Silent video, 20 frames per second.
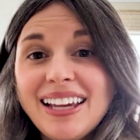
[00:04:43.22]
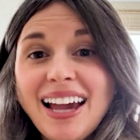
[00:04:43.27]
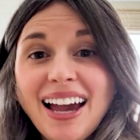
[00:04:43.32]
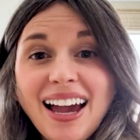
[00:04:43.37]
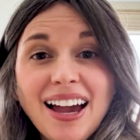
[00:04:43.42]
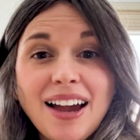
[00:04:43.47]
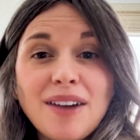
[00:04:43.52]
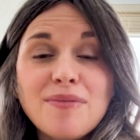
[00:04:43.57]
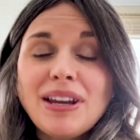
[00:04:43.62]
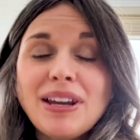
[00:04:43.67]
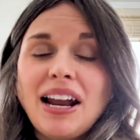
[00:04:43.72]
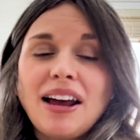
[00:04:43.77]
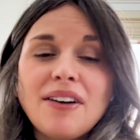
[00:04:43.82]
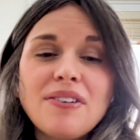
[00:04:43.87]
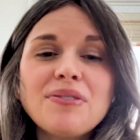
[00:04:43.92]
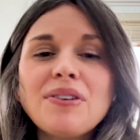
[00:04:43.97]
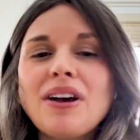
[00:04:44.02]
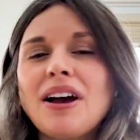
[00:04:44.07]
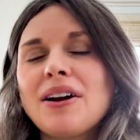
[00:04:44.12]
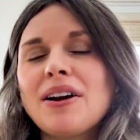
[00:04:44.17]
Yeah, I mean,
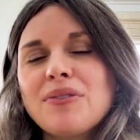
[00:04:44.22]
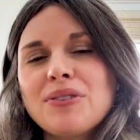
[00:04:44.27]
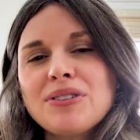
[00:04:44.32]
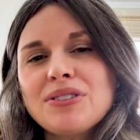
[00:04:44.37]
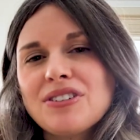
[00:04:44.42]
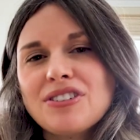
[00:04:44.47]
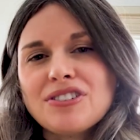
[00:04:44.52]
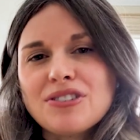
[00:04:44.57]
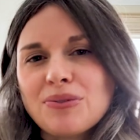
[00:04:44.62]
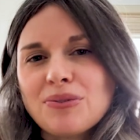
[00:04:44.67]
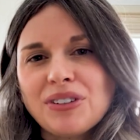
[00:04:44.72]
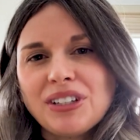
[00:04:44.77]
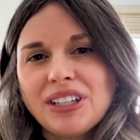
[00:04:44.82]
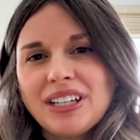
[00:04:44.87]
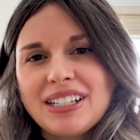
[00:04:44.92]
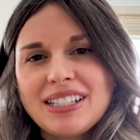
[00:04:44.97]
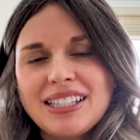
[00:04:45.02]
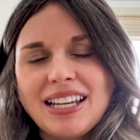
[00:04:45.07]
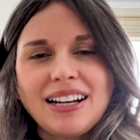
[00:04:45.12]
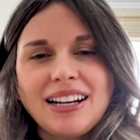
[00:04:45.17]
I was just
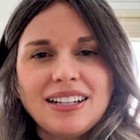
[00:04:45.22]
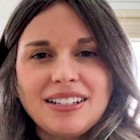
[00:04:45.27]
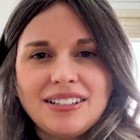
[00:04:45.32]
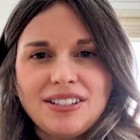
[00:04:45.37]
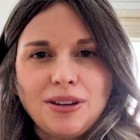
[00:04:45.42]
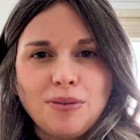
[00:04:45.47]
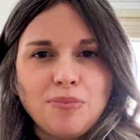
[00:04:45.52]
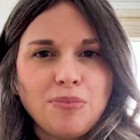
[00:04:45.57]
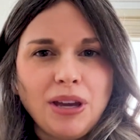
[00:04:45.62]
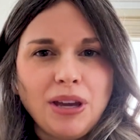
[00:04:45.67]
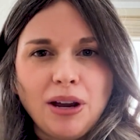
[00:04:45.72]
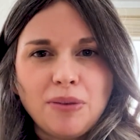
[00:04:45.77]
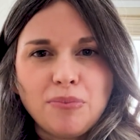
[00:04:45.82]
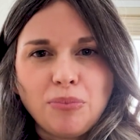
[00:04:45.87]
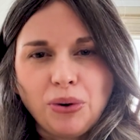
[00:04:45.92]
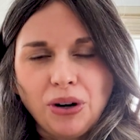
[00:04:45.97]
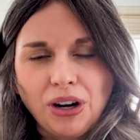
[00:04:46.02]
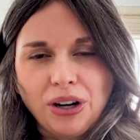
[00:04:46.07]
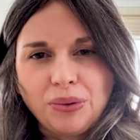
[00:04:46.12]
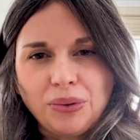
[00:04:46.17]
really excited to be on
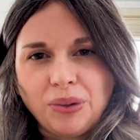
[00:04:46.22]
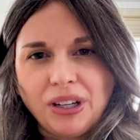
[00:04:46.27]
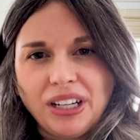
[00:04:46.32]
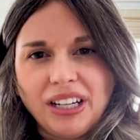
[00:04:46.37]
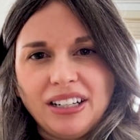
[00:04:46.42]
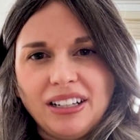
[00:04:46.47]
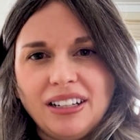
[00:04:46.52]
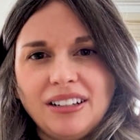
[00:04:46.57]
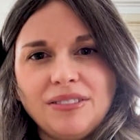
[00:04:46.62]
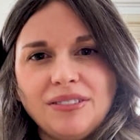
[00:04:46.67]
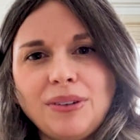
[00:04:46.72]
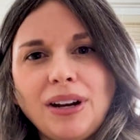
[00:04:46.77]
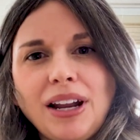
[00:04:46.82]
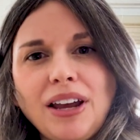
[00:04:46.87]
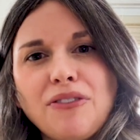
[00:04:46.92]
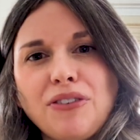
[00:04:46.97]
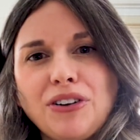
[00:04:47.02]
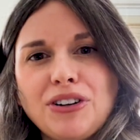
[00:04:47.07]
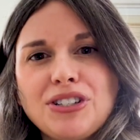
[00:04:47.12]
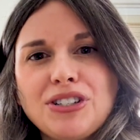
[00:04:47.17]
board when
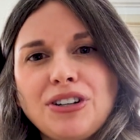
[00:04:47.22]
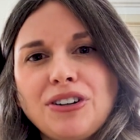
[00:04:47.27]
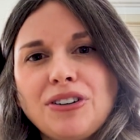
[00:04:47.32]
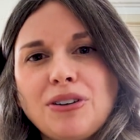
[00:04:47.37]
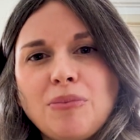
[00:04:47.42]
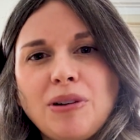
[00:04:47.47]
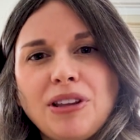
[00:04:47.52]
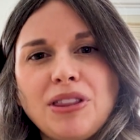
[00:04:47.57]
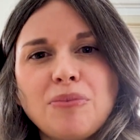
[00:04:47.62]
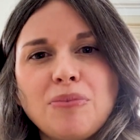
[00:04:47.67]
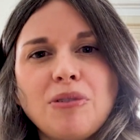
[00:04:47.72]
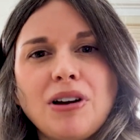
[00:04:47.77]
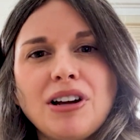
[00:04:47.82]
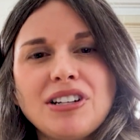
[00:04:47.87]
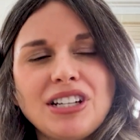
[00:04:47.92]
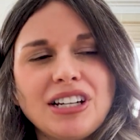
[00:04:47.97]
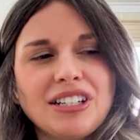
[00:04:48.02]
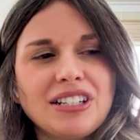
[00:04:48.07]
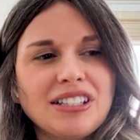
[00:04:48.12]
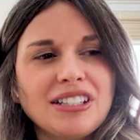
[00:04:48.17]
I first heard about the
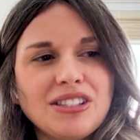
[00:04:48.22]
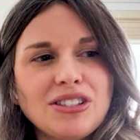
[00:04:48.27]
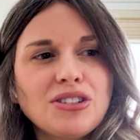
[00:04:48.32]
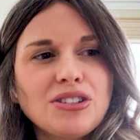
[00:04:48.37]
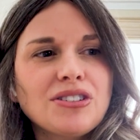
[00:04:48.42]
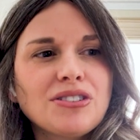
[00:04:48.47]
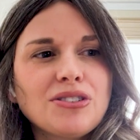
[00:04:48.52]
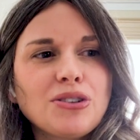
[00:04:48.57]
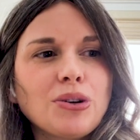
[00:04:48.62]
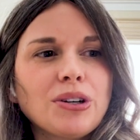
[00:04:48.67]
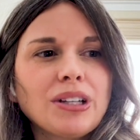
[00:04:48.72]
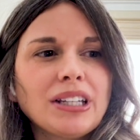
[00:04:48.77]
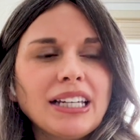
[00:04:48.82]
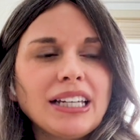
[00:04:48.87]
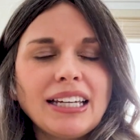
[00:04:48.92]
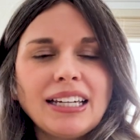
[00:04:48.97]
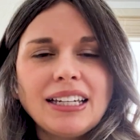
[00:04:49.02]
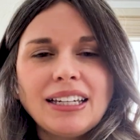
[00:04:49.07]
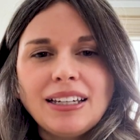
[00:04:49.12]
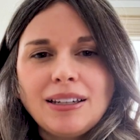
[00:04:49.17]
project. It's
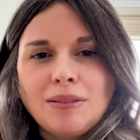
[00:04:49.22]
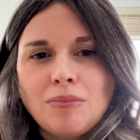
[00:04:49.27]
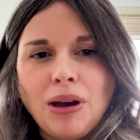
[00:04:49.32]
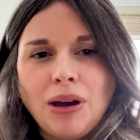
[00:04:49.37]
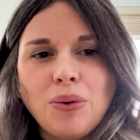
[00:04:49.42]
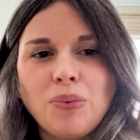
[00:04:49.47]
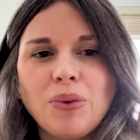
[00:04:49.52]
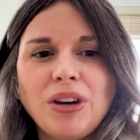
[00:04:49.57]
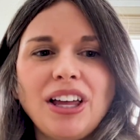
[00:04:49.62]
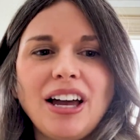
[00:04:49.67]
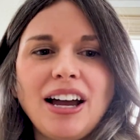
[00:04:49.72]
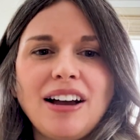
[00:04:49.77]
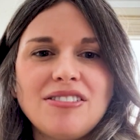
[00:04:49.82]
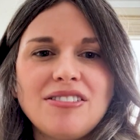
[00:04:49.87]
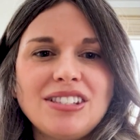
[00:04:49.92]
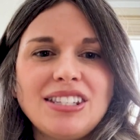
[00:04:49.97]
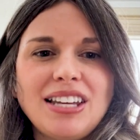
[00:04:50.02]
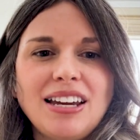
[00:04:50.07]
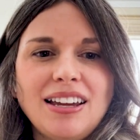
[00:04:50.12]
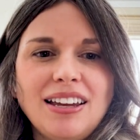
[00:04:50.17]
totally in my
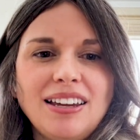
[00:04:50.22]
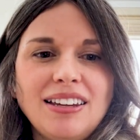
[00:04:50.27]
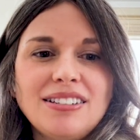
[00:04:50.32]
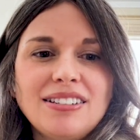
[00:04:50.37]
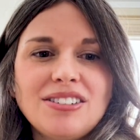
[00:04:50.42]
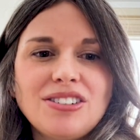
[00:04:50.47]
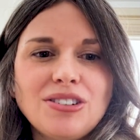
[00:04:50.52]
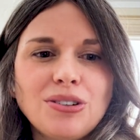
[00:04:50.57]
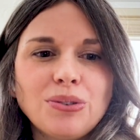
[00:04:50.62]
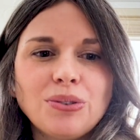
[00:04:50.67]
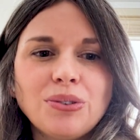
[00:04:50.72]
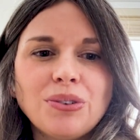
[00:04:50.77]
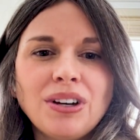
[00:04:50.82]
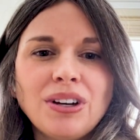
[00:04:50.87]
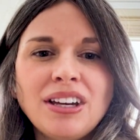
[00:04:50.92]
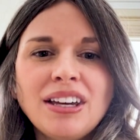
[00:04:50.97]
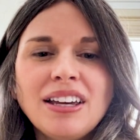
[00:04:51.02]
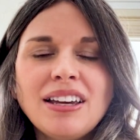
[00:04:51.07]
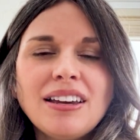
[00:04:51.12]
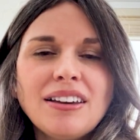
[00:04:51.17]
wheelhouse. I do
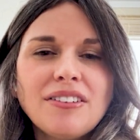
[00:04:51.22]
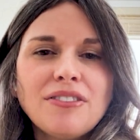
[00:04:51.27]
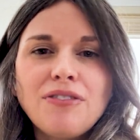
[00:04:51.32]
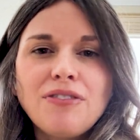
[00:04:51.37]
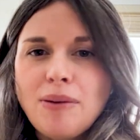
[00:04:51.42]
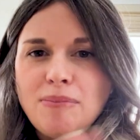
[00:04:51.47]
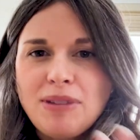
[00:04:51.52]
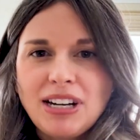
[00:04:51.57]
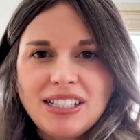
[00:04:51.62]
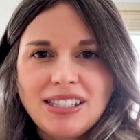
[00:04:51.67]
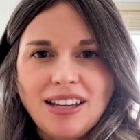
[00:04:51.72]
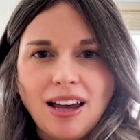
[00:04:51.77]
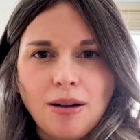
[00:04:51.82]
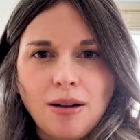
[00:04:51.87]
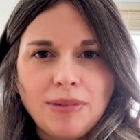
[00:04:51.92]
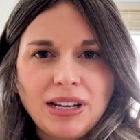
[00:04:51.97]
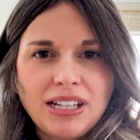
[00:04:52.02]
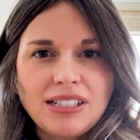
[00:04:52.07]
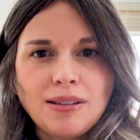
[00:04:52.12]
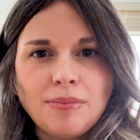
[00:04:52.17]
feminist
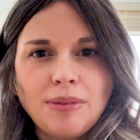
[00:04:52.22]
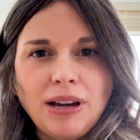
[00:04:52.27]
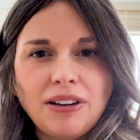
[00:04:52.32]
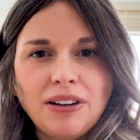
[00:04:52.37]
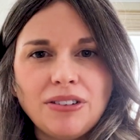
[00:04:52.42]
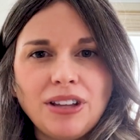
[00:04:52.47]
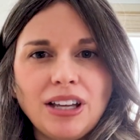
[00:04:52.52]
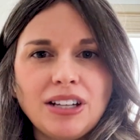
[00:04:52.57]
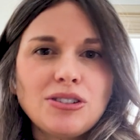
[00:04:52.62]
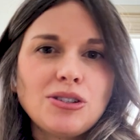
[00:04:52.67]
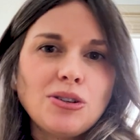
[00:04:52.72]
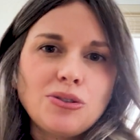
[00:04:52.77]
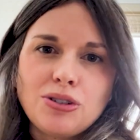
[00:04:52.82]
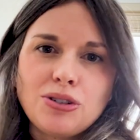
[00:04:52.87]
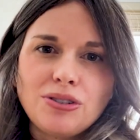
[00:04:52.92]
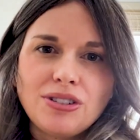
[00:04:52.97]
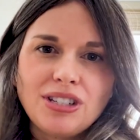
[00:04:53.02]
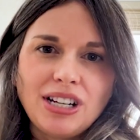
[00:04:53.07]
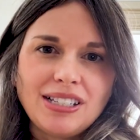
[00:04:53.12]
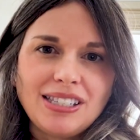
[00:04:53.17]
comics about like
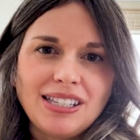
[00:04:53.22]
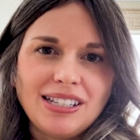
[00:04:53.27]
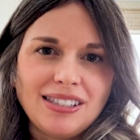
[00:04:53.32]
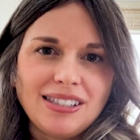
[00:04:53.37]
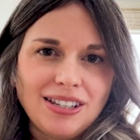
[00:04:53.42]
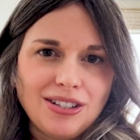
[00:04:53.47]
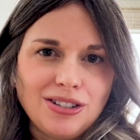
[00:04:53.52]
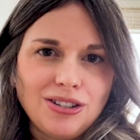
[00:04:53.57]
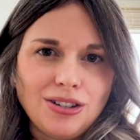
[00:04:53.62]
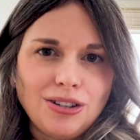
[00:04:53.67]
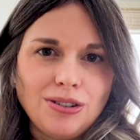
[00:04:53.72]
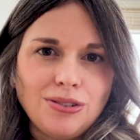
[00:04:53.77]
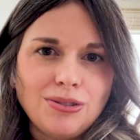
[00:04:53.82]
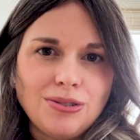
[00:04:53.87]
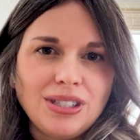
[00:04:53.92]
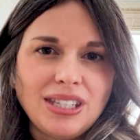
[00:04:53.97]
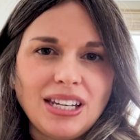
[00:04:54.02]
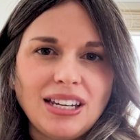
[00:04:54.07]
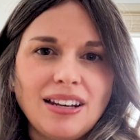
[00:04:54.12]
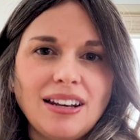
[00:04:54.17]
social justice
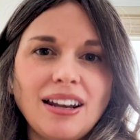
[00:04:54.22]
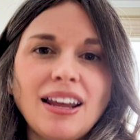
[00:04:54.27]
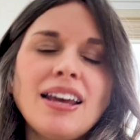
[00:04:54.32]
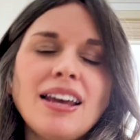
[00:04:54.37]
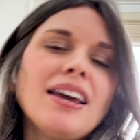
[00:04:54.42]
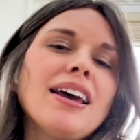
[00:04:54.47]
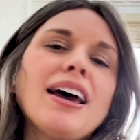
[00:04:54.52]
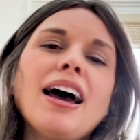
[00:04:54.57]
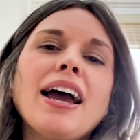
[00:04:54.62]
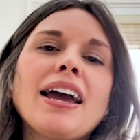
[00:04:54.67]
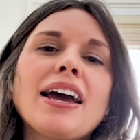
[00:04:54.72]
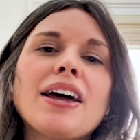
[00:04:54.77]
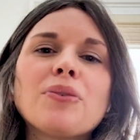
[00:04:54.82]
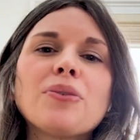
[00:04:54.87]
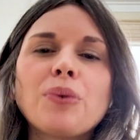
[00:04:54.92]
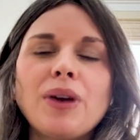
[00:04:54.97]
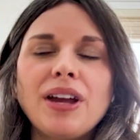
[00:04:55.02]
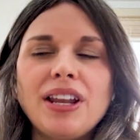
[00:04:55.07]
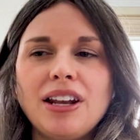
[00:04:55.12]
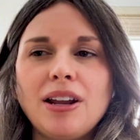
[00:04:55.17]
issues, and I had
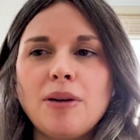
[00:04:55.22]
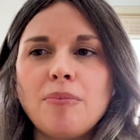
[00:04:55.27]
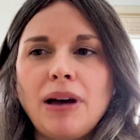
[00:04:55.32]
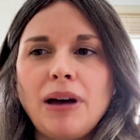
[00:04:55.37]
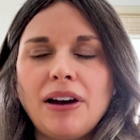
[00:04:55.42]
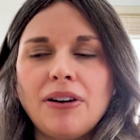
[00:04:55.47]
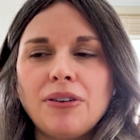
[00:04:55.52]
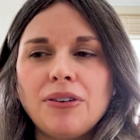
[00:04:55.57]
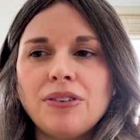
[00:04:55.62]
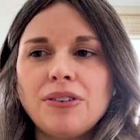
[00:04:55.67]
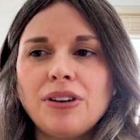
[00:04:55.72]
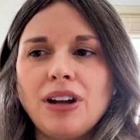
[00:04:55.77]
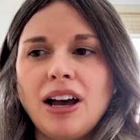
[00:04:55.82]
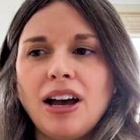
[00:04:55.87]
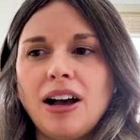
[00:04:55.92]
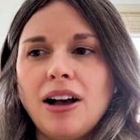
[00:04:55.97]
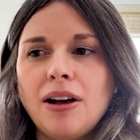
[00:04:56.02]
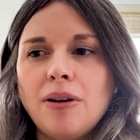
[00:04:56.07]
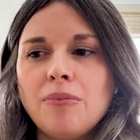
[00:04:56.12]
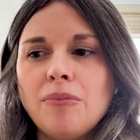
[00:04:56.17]
written about
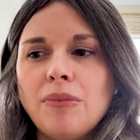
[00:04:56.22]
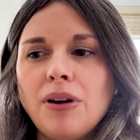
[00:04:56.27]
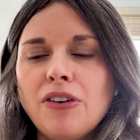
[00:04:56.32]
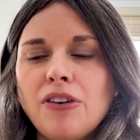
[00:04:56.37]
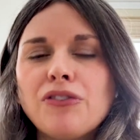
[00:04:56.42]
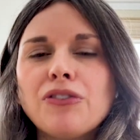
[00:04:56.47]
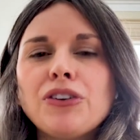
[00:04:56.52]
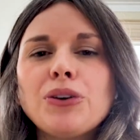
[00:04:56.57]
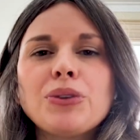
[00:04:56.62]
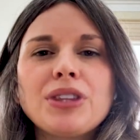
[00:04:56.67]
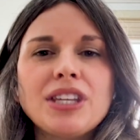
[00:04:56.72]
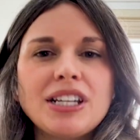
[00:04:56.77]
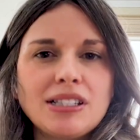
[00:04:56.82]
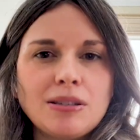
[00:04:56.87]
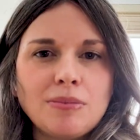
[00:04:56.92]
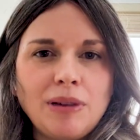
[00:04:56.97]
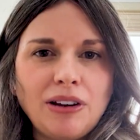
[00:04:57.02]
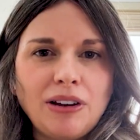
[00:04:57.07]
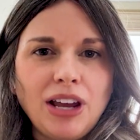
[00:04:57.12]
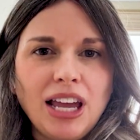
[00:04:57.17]
a few
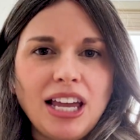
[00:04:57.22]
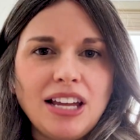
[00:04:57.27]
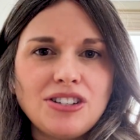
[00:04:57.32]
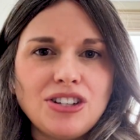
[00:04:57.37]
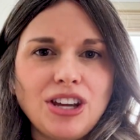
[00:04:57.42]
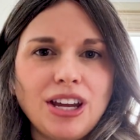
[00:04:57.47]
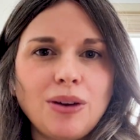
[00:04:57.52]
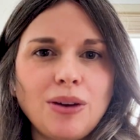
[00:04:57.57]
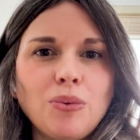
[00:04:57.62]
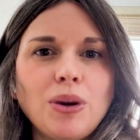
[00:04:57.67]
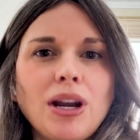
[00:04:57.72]
things about aging.